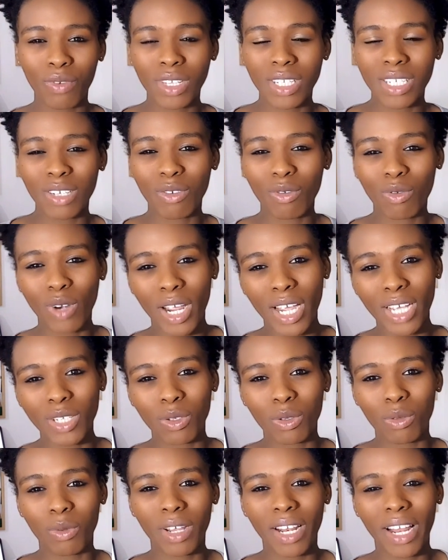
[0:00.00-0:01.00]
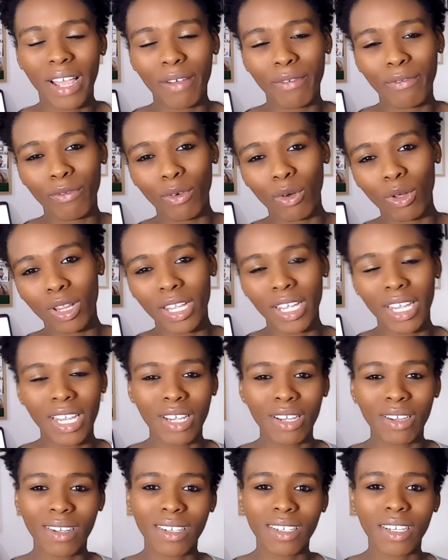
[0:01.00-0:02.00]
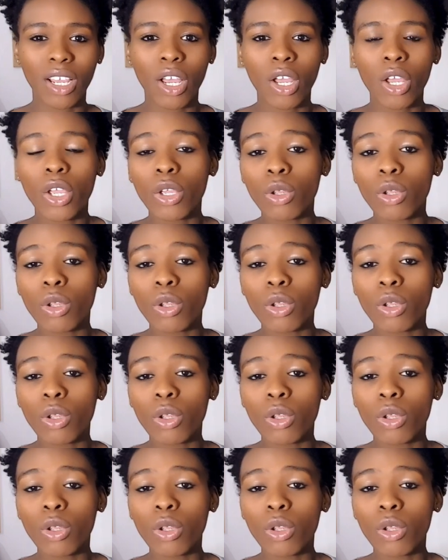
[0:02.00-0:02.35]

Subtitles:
fitting right, so they were falling, and